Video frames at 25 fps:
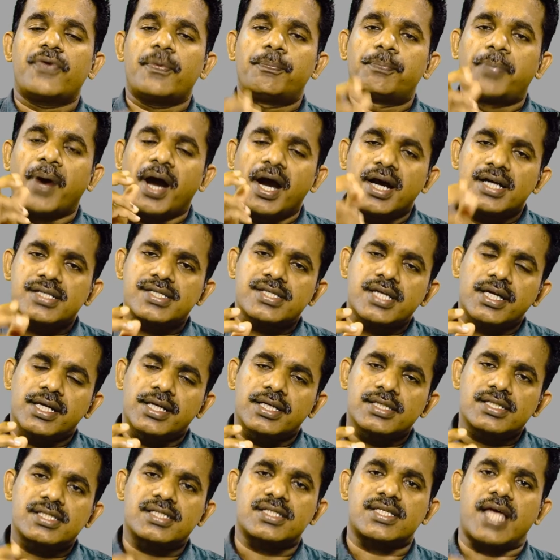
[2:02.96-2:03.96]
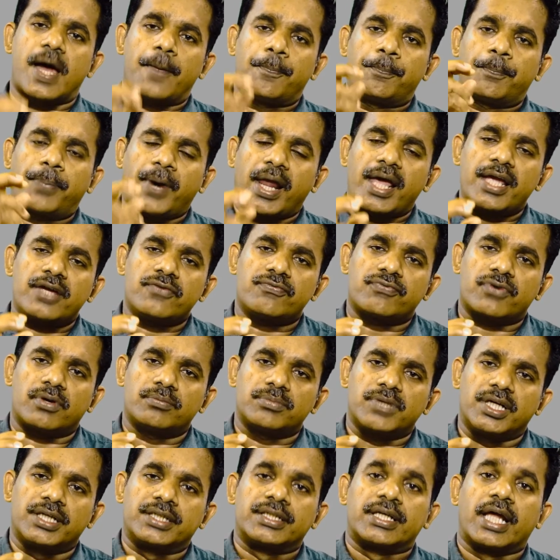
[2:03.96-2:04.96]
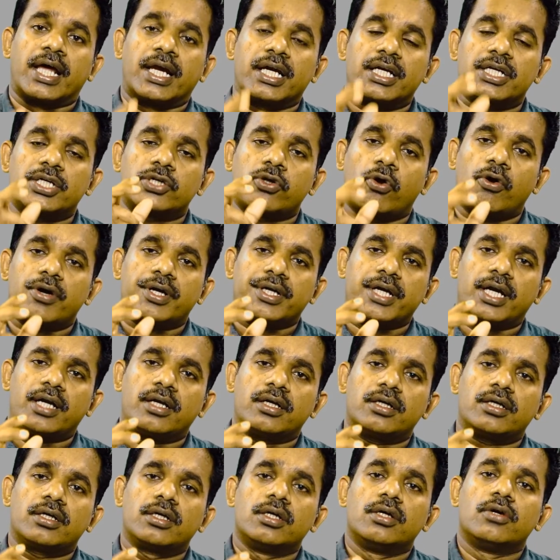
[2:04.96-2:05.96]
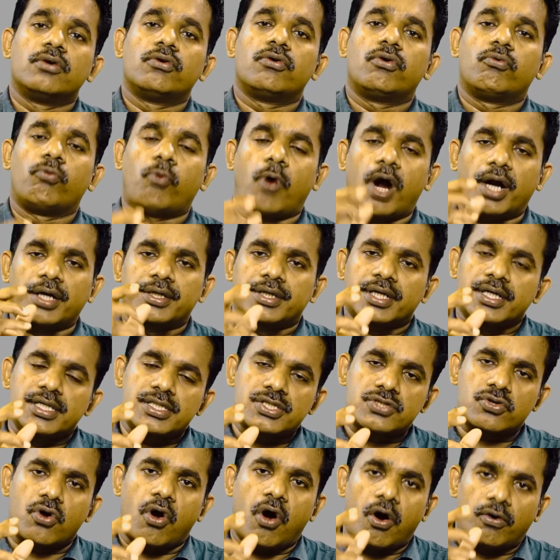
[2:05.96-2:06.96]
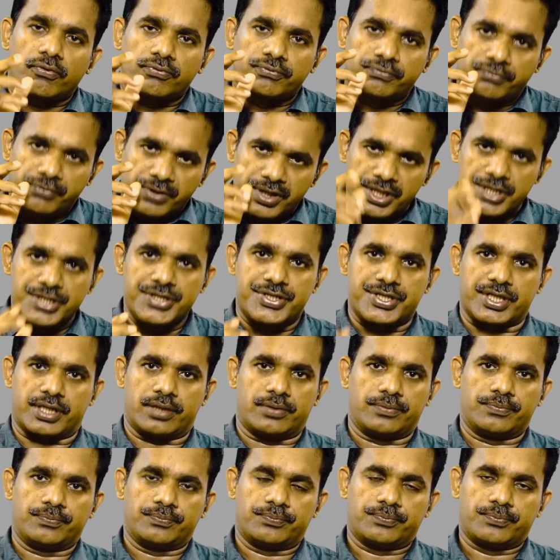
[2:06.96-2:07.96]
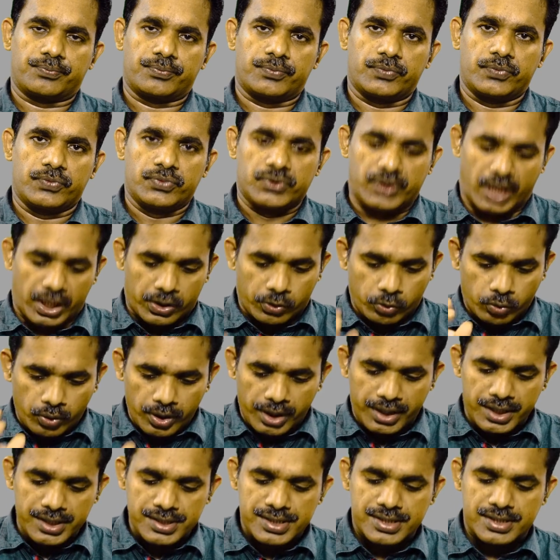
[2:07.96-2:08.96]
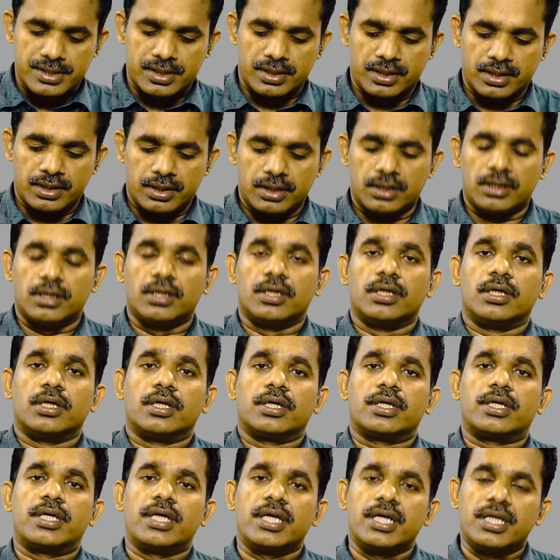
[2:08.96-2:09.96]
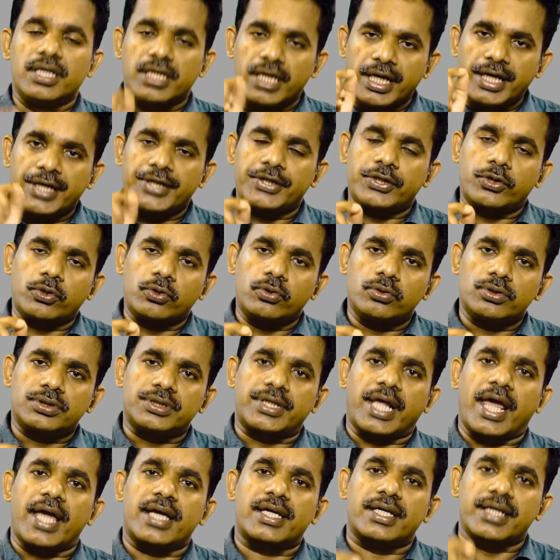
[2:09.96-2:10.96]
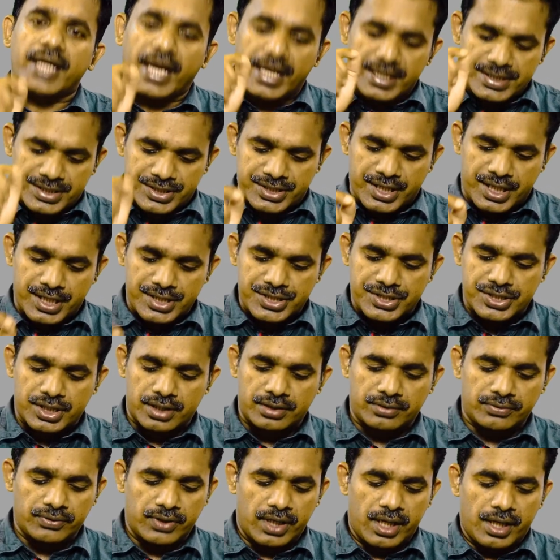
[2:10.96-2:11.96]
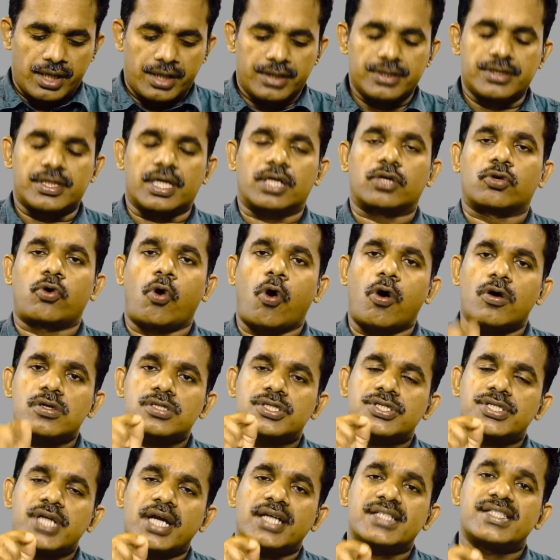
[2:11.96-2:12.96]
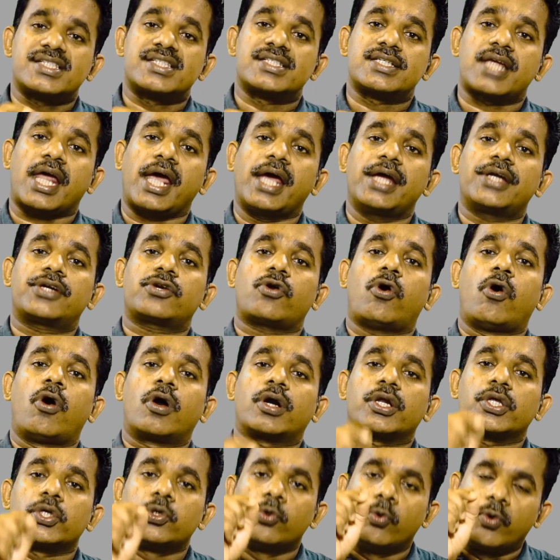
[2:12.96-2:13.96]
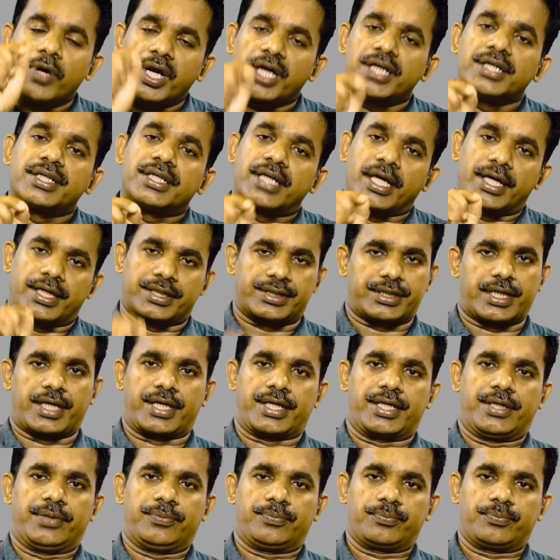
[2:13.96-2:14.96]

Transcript: a person is supplying from the territorial waters of India, the rule is he need to take registration in the coastal state or union territory